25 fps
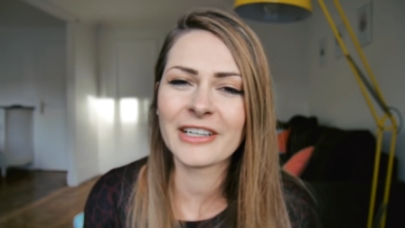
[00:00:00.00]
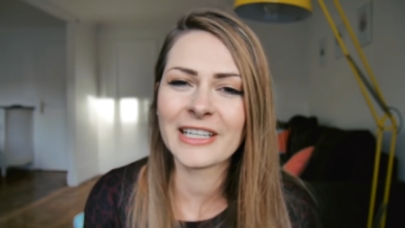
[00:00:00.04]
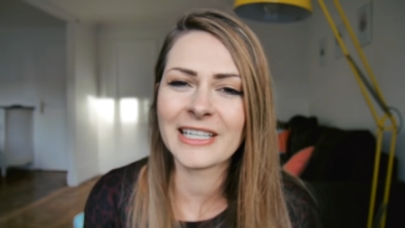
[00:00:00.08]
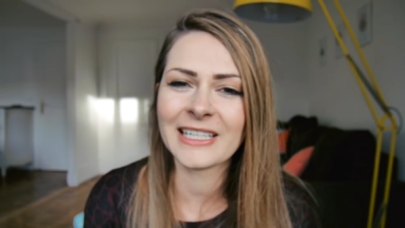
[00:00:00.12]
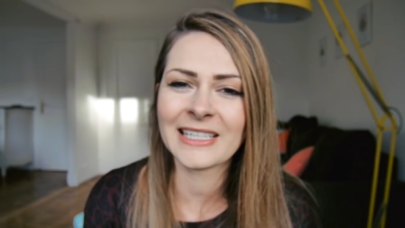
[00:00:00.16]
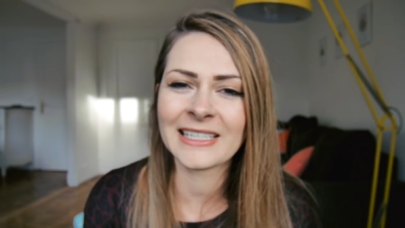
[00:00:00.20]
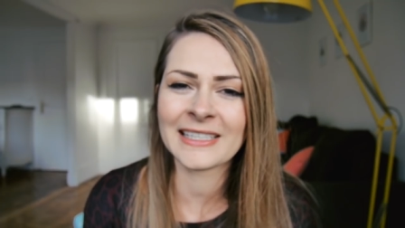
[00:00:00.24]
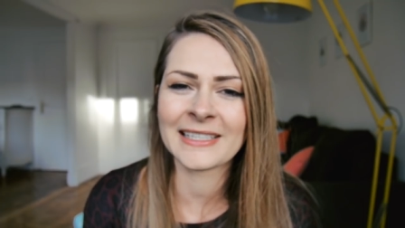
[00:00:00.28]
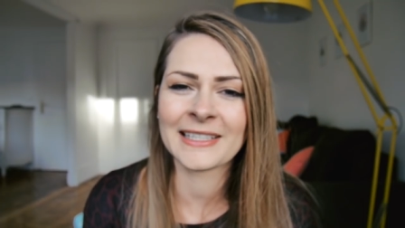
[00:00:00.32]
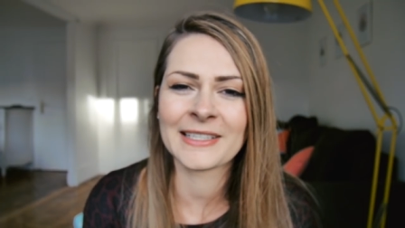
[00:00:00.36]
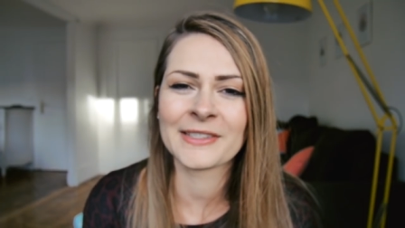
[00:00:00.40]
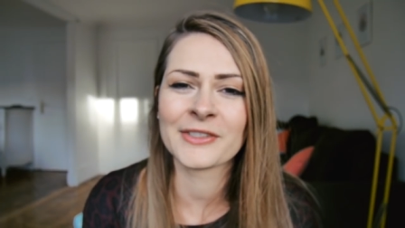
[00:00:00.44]

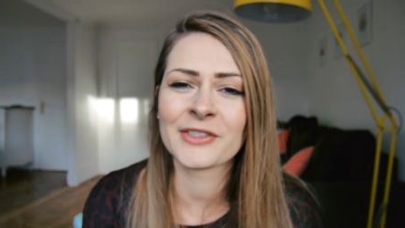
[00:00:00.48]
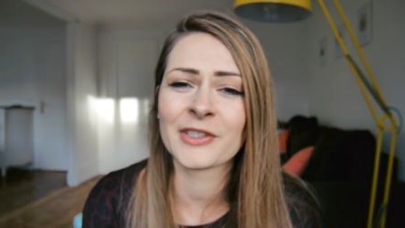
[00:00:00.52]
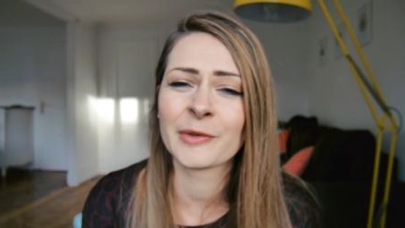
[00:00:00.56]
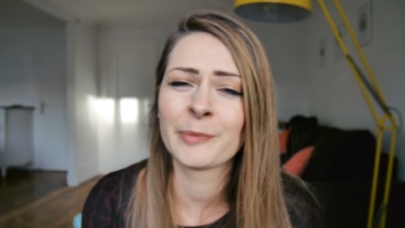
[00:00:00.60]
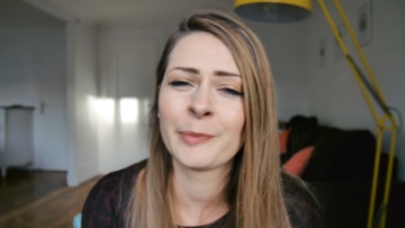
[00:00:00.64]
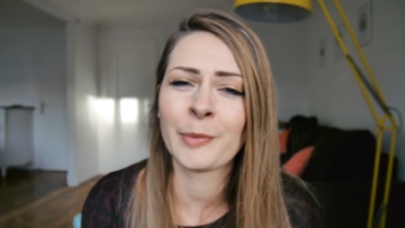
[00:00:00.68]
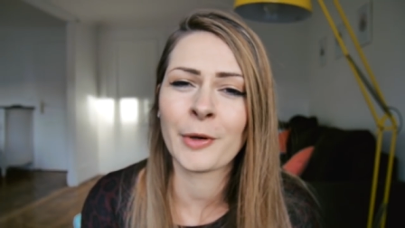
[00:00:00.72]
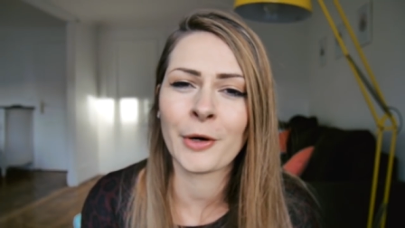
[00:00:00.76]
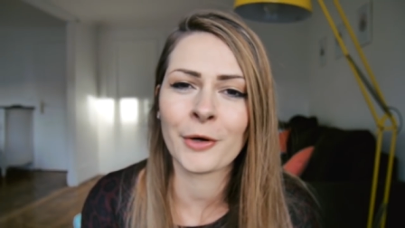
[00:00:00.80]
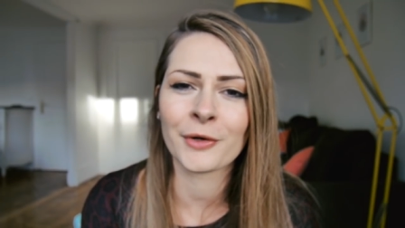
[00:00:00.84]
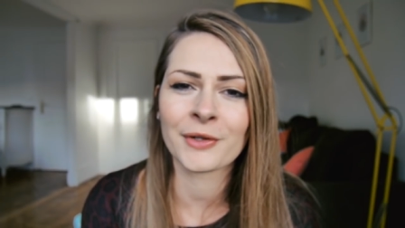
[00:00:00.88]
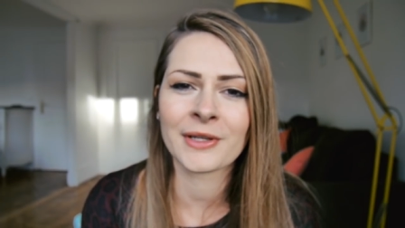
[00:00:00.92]
really
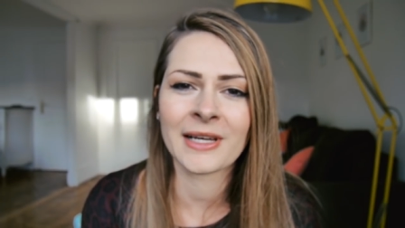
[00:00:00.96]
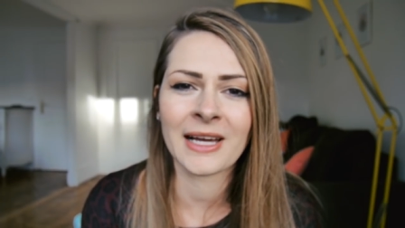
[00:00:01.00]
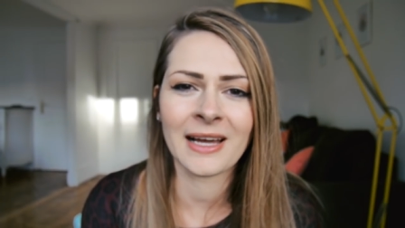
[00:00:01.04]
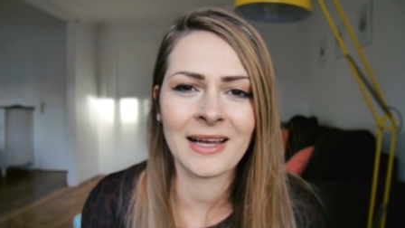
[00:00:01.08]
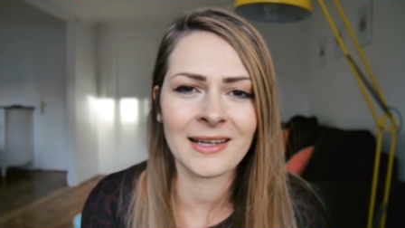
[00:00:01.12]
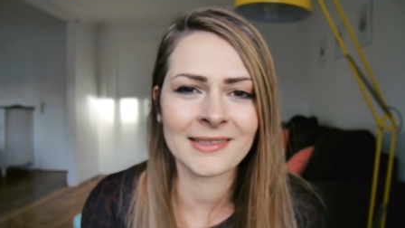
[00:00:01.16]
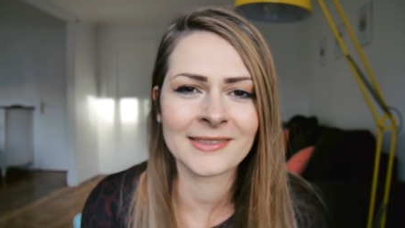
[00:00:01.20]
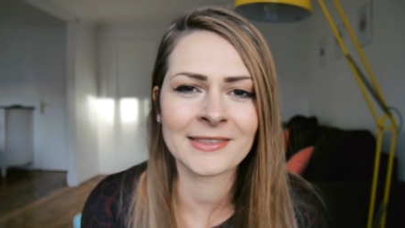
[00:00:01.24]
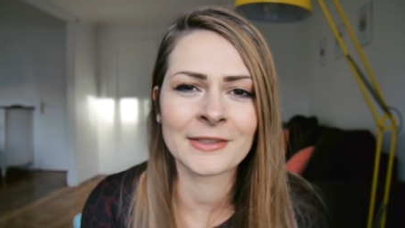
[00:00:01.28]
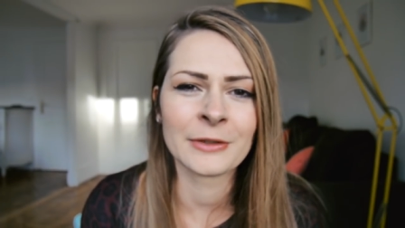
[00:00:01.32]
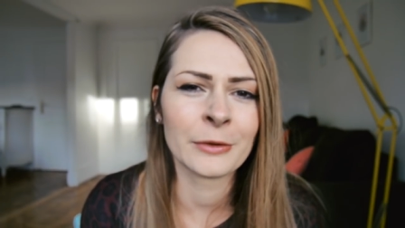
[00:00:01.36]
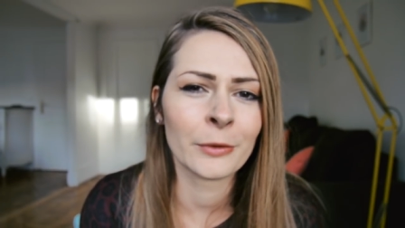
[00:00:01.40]
into
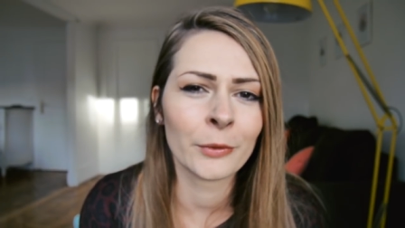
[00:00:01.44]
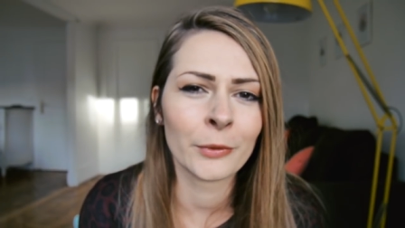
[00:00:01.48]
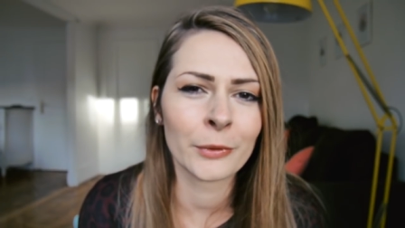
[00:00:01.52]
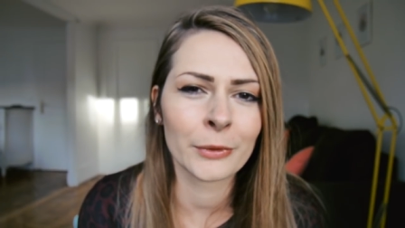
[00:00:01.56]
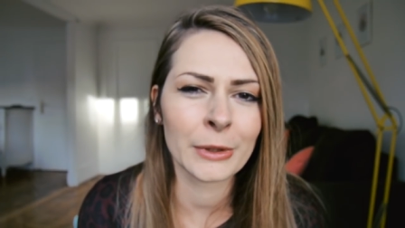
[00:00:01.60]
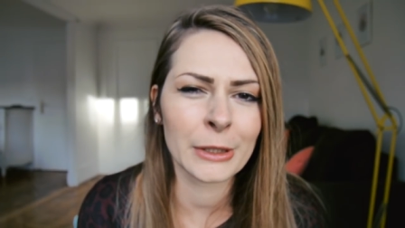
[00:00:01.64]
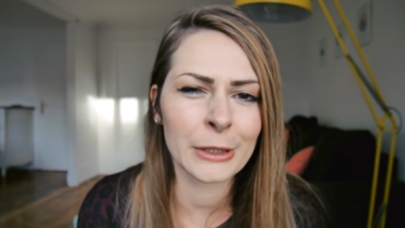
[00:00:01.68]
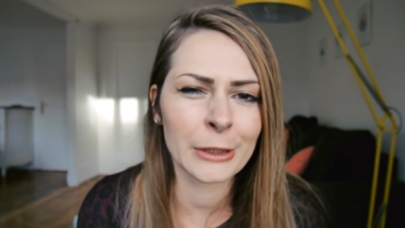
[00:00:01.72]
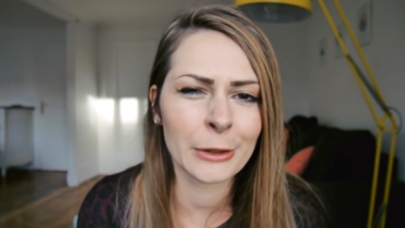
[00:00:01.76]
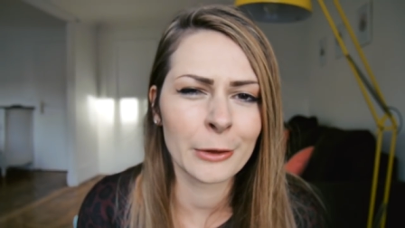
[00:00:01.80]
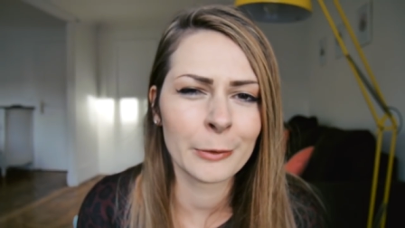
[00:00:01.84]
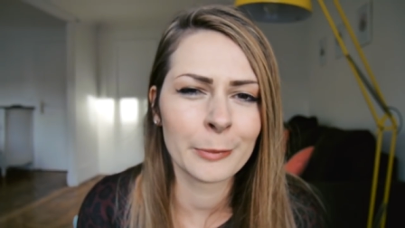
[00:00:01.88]
podcasts and
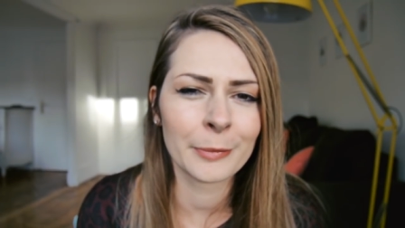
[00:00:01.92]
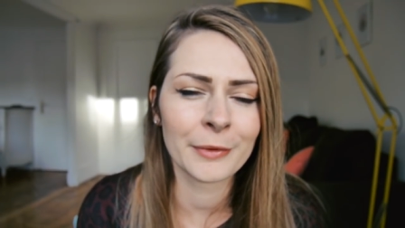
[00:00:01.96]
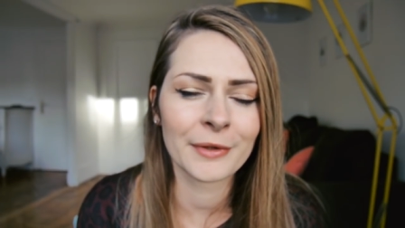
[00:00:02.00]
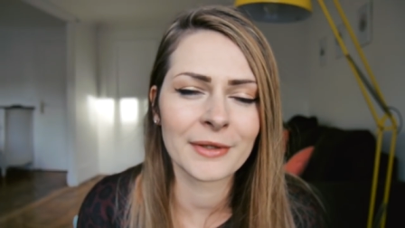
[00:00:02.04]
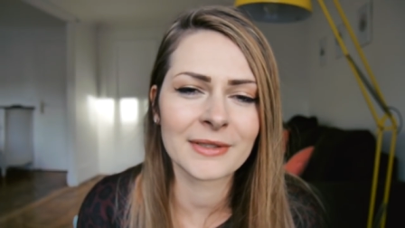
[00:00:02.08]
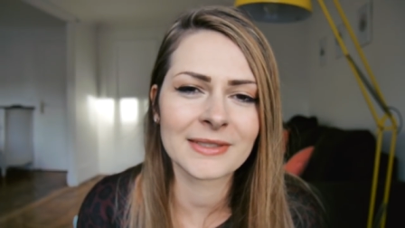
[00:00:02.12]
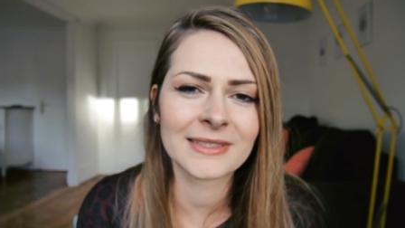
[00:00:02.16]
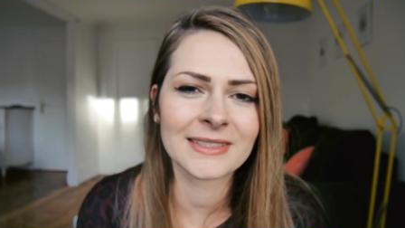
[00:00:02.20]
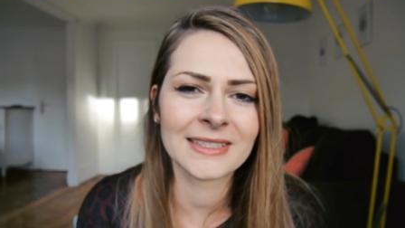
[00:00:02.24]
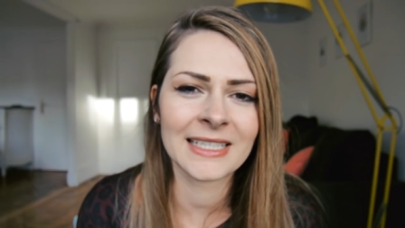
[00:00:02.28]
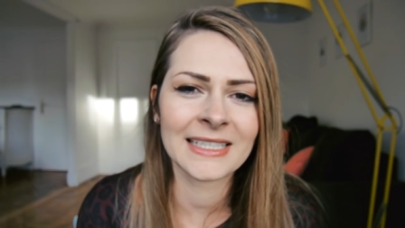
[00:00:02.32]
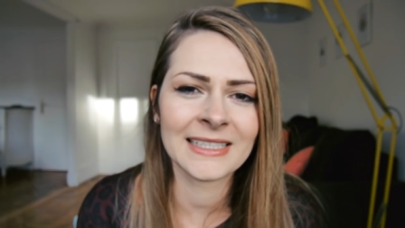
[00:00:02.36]

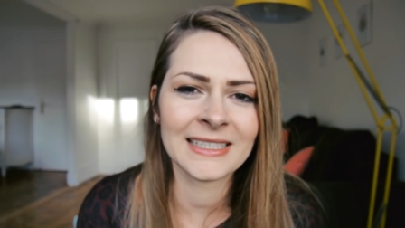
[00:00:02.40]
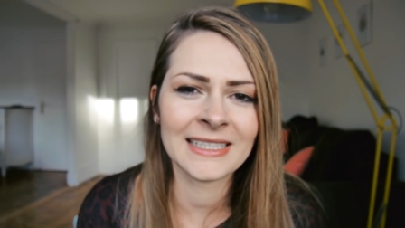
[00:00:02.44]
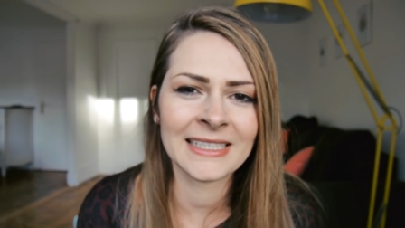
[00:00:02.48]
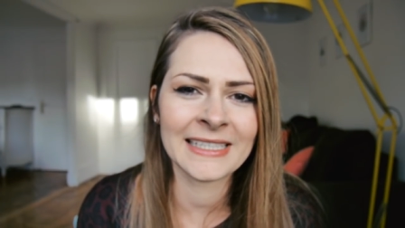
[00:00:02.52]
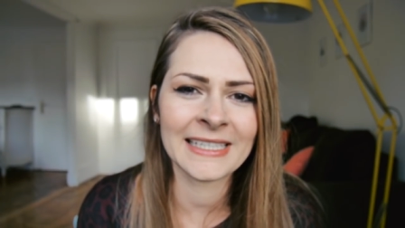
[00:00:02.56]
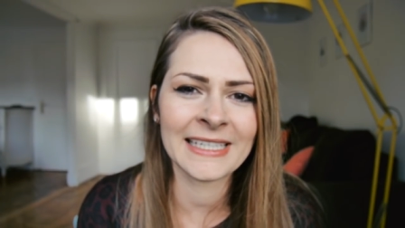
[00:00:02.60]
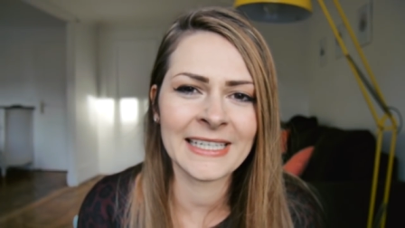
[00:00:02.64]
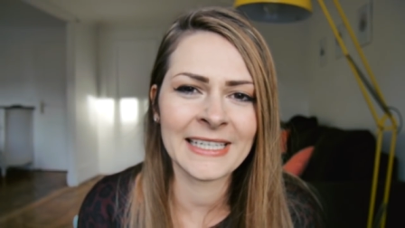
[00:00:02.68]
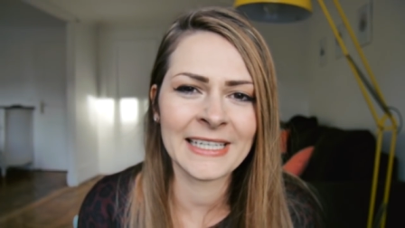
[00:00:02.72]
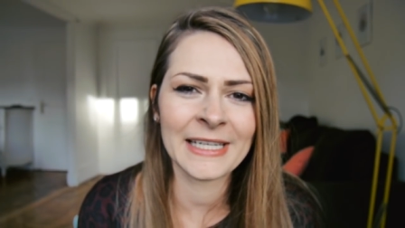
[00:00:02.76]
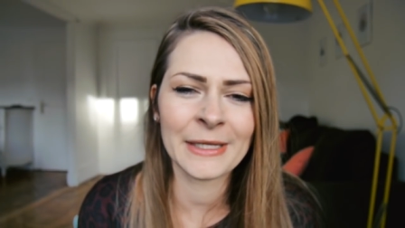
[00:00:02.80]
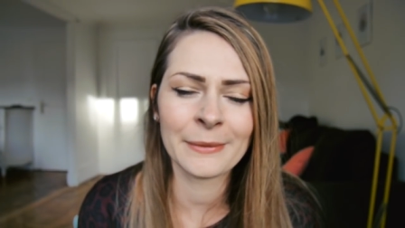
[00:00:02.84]
audiobooks
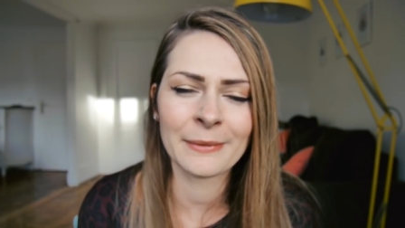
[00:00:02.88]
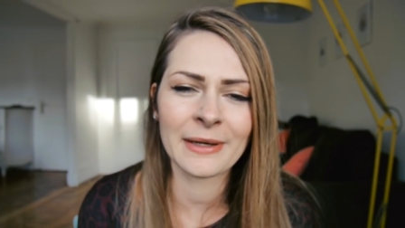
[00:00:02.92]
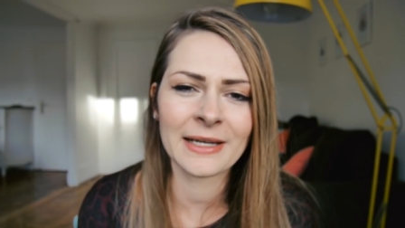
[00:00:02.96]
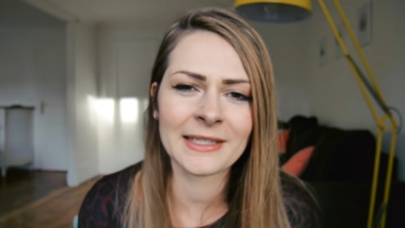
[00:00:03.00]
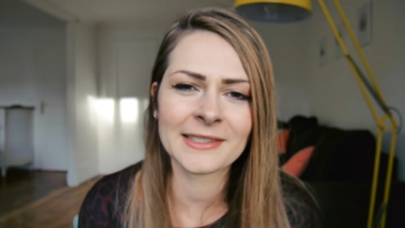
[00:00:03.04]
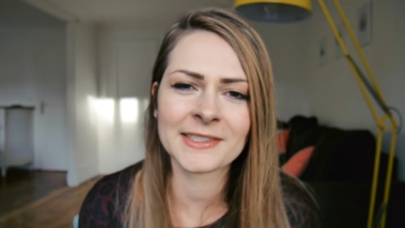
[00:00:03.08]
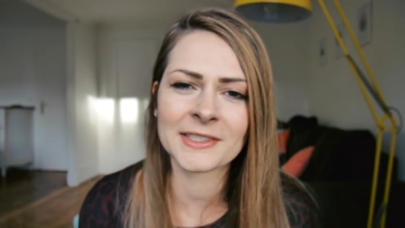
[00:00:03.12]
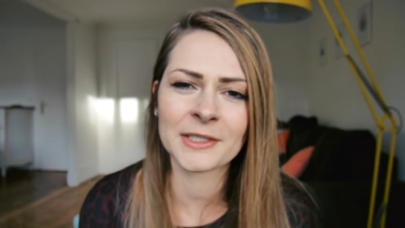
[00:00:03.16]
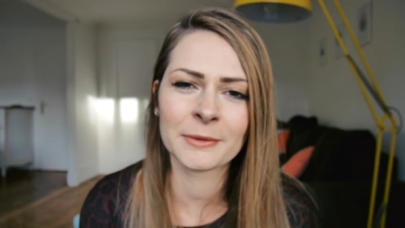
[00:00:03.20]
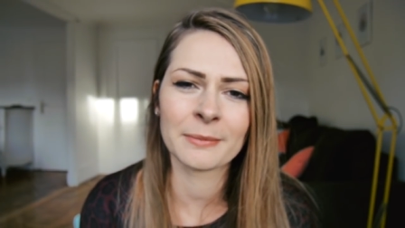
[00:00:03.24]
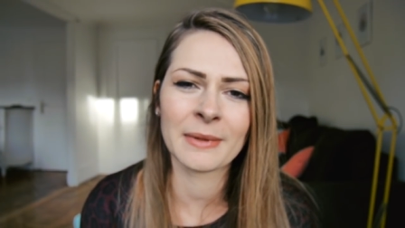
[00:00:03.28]
lately anyway,